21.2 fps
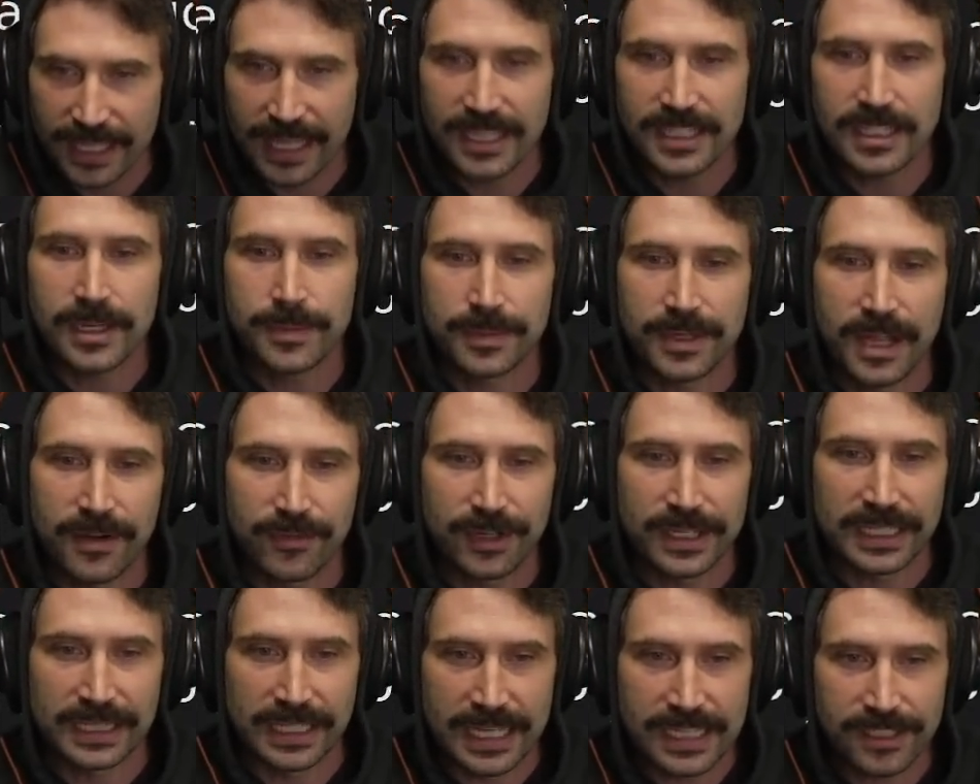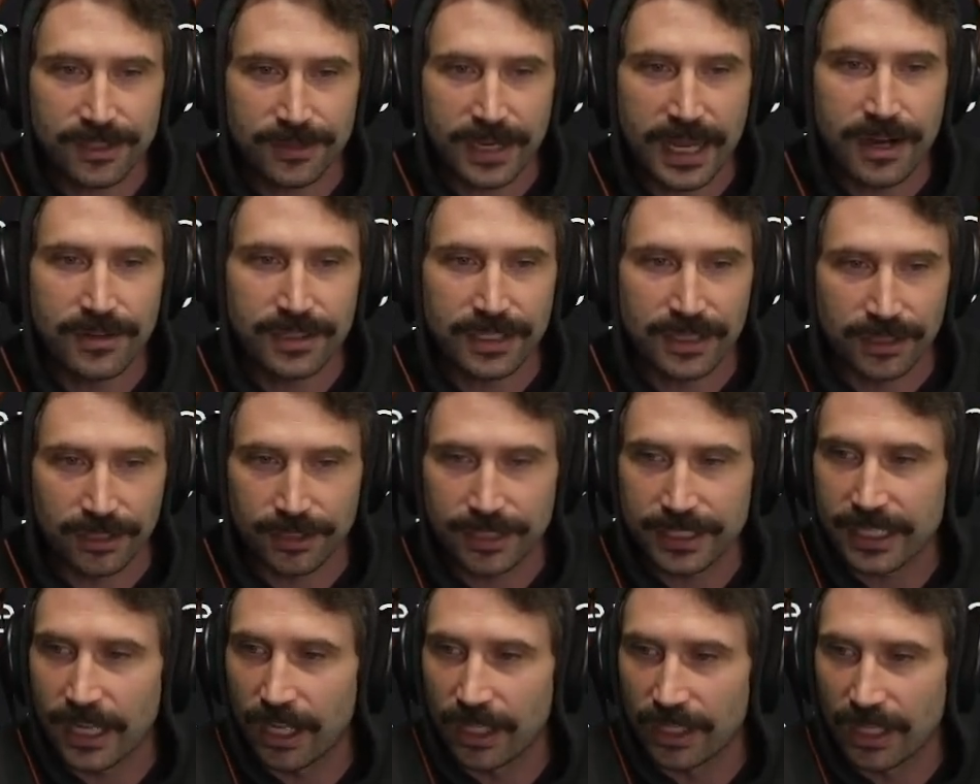you end up covering less ground and
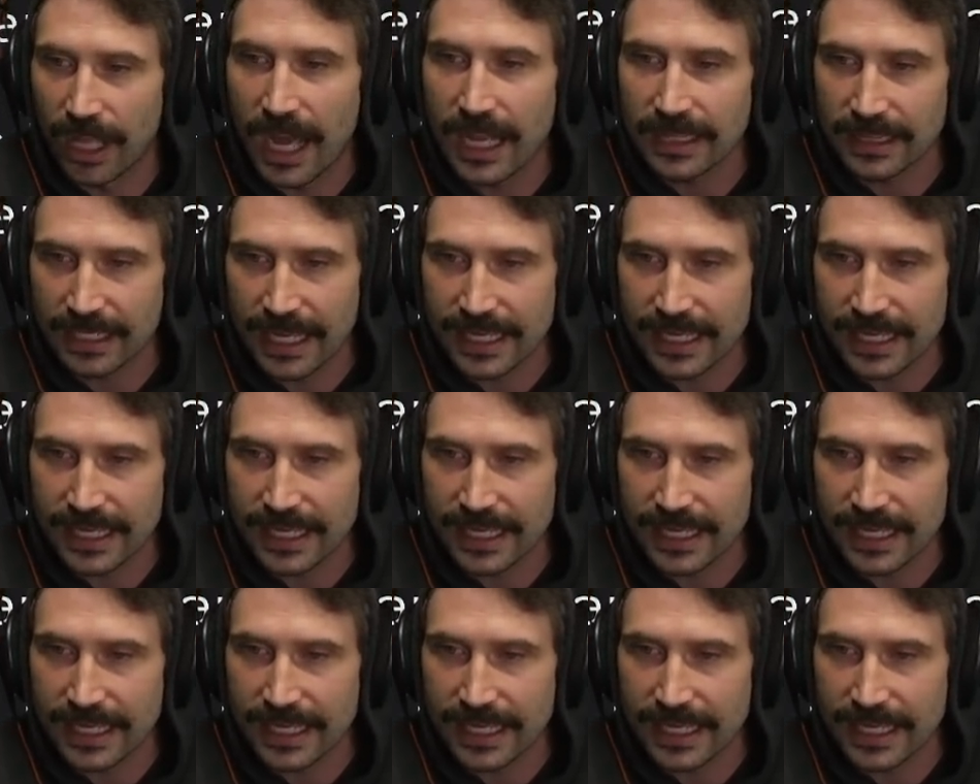learning a lot